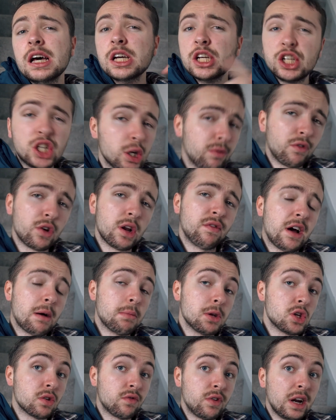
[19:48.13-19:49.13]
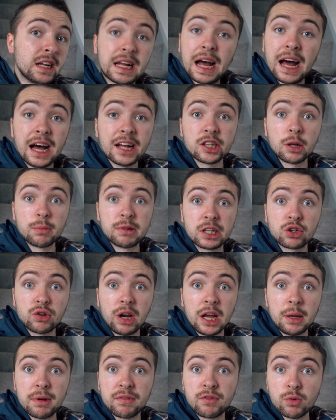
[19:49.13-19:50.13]
Share it with your family and your friends, and
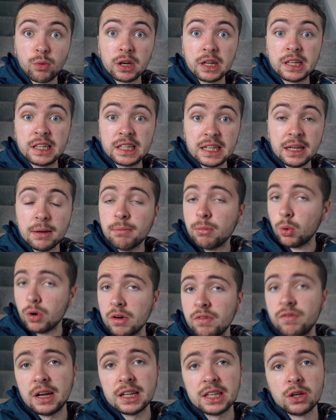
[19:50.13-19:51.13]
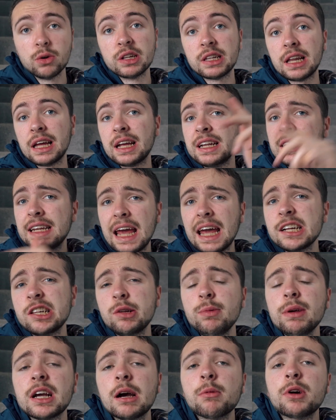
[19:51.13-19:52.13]
subscribe if you want to see more videos. Like next
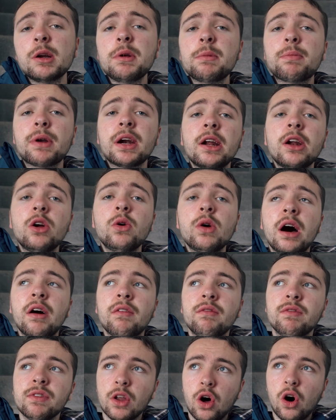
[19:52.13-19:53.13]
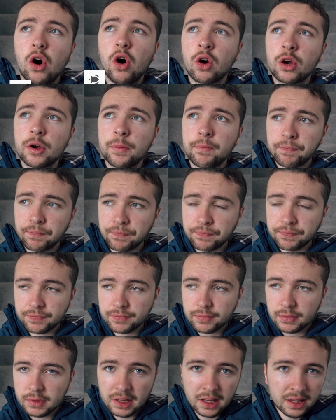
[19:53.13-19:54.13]
week, I'm going to be bringing out a vlog
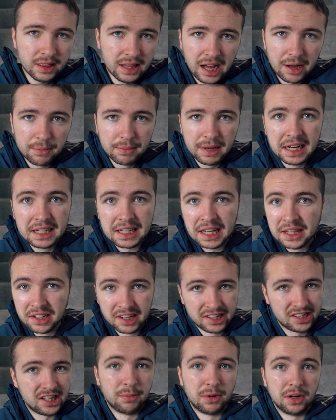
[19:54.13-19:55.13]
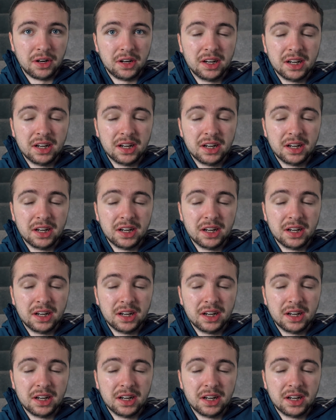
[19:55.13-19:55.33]
that I made in the summer,